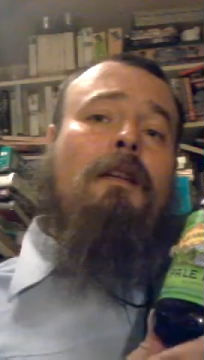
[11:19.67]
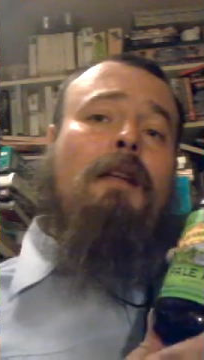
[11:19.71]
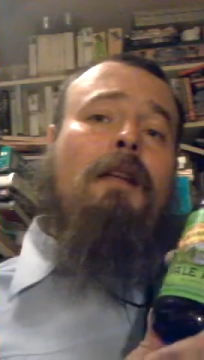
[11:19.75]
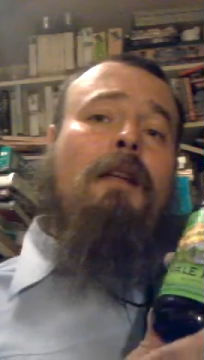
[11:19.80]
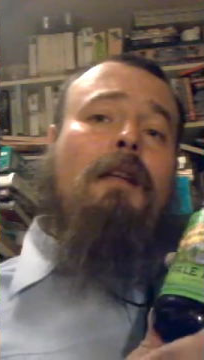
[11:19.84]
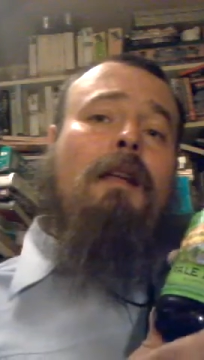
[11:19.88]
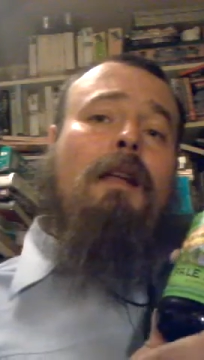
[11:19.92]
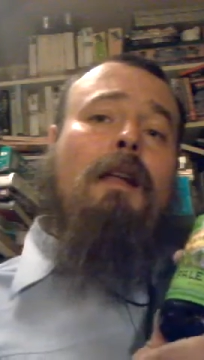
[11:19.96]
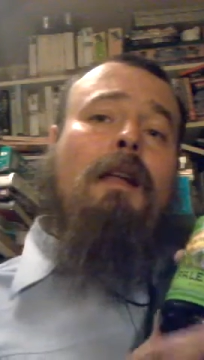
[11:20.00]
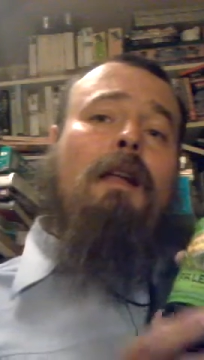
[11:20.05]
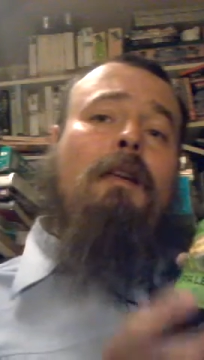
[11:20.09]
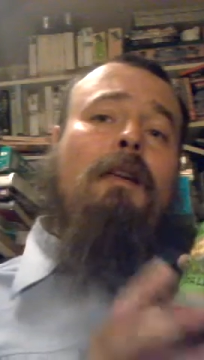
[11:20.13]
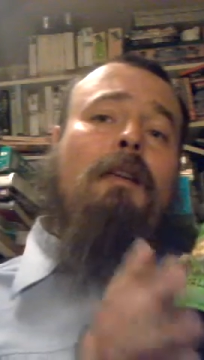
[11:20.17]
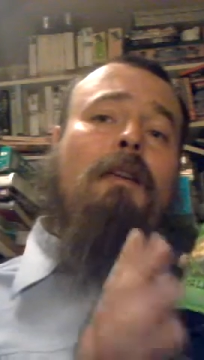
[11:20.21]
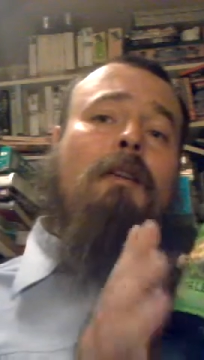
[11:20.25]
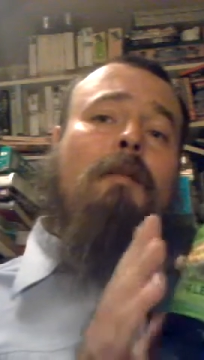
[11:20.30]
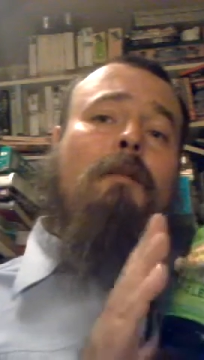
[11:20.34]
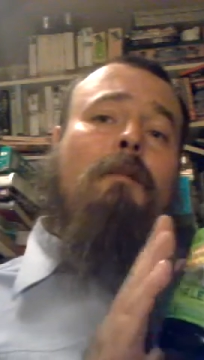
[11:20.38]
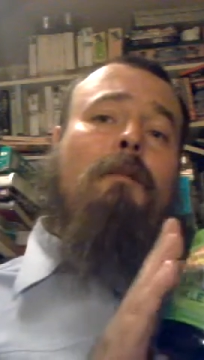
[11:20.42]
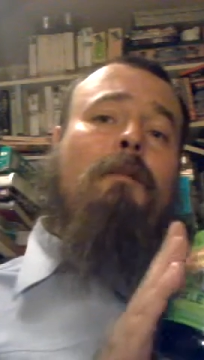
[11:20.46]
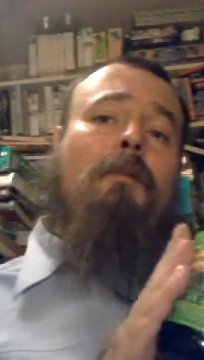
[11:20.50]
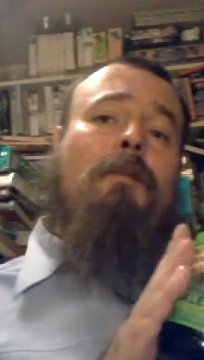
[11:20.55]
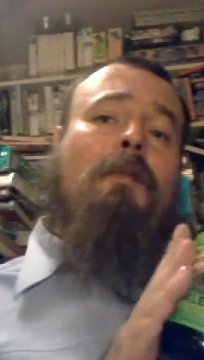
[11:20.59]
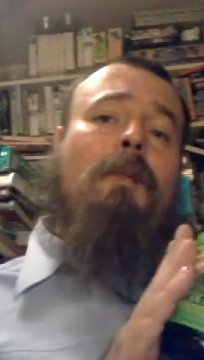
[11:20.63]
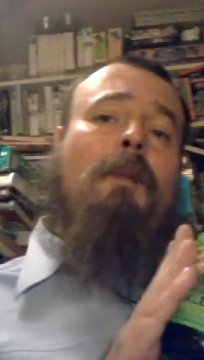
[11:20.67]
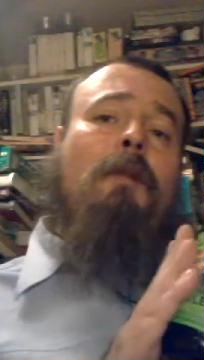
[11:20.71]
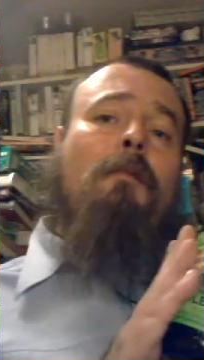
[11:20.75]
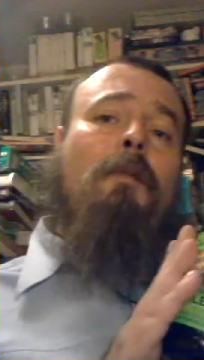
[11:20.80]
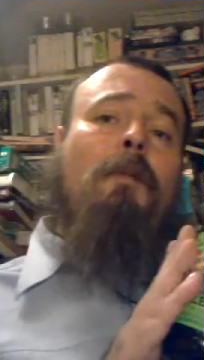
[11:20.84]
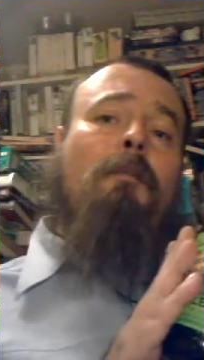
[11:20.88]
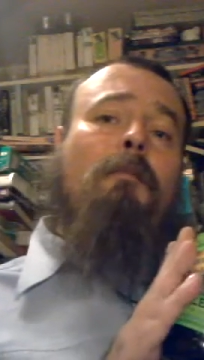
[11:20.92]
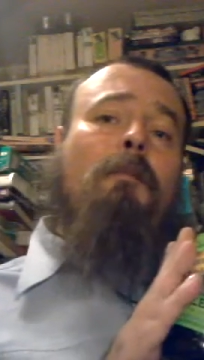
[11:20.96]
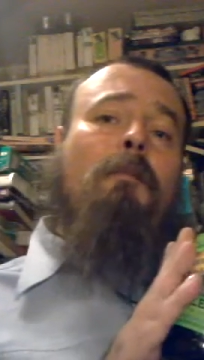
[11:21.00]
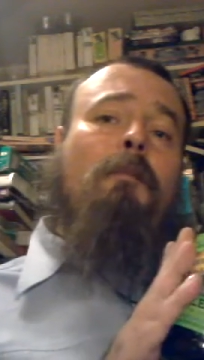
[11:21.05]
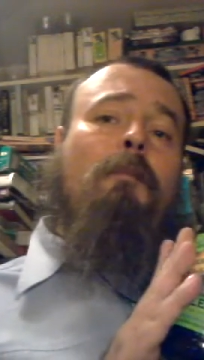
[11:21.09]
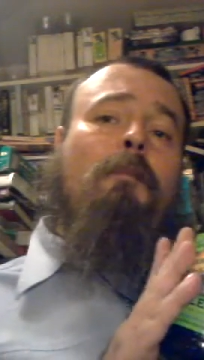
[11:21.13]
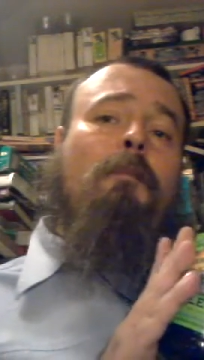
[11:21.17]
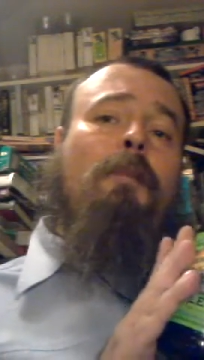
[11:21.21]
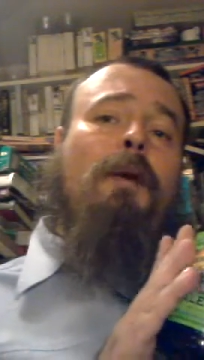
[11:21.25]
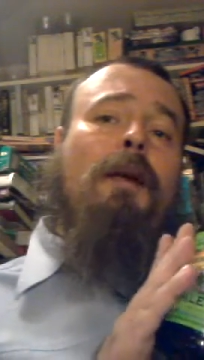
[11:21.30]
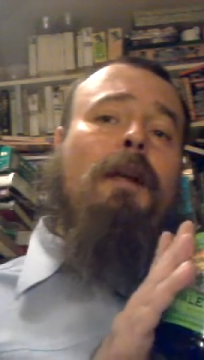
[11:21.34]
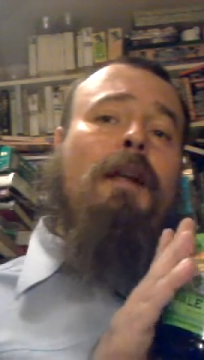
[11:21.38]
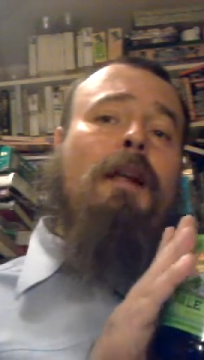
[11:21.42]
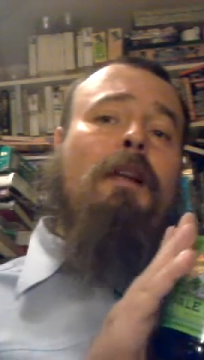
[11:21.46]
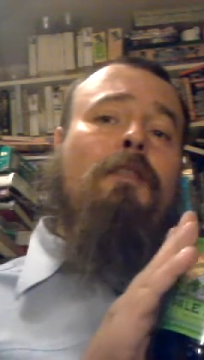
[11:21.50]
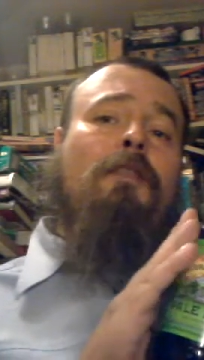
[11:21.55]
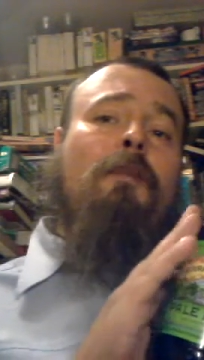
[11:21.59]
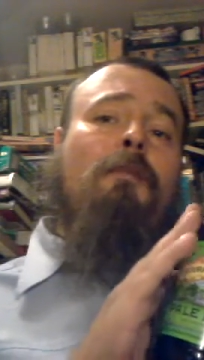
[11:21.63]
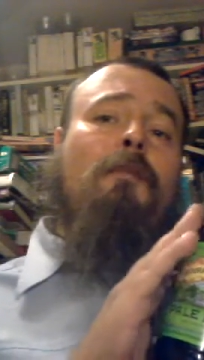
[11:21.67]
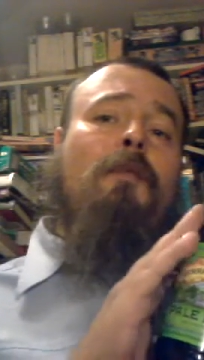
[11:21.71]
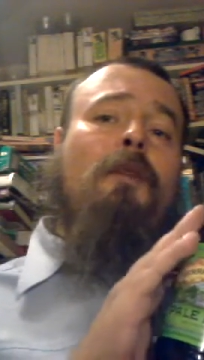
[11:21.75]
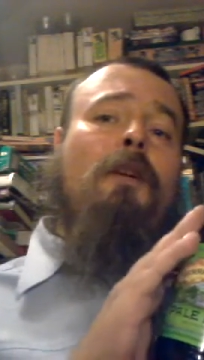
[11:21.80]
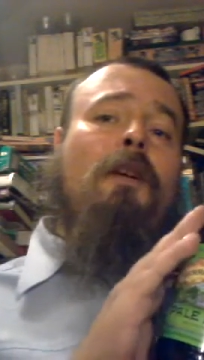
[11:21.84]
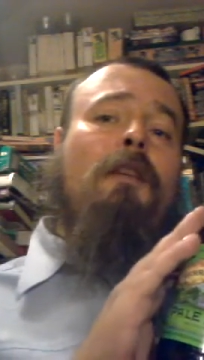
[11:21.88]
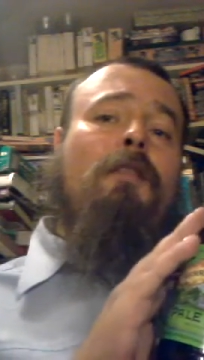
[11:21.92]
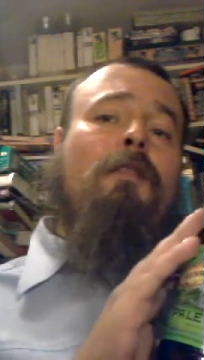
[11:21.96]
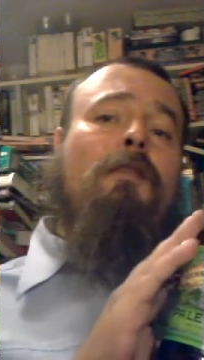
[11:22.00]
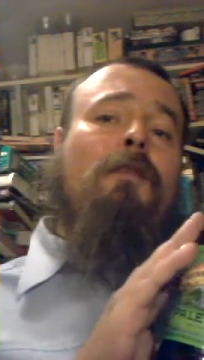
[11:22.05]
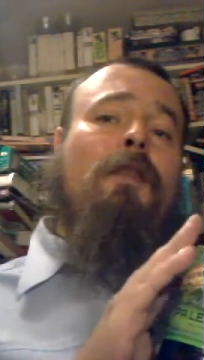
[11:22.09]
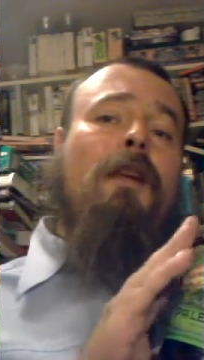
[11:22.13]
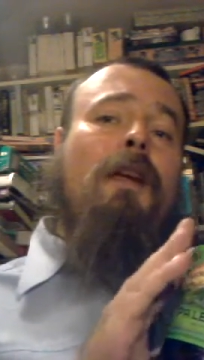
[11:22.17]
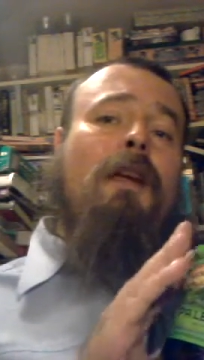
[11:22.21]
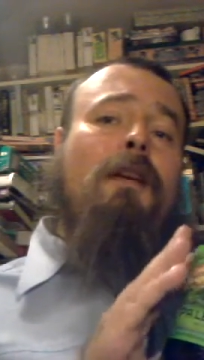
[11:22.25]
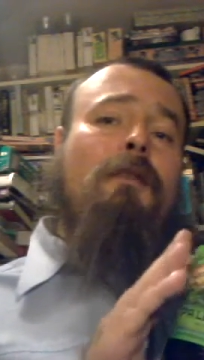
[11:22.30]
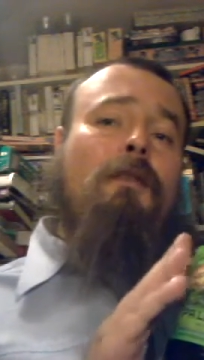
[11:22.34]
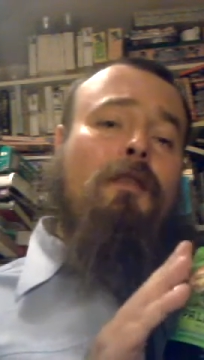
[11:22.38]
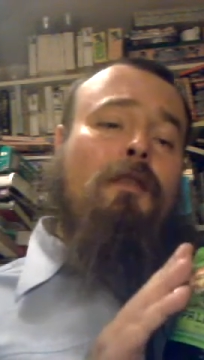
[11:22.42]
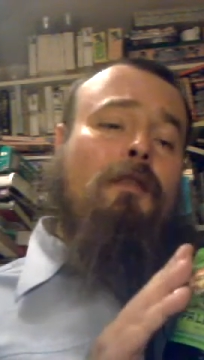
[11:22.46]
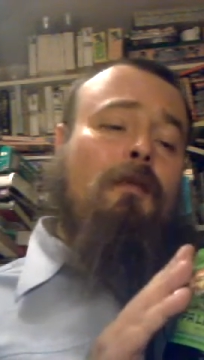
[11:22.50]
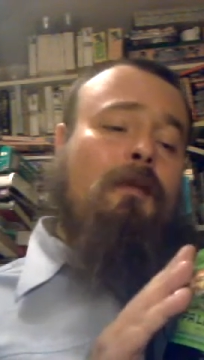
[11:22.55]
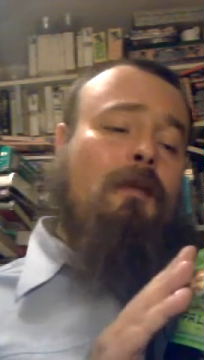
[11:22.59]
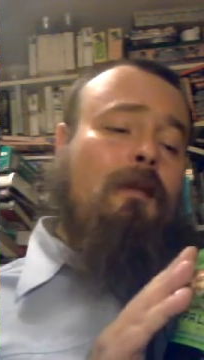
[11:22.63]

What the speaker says: and it will pick up some nice flavours.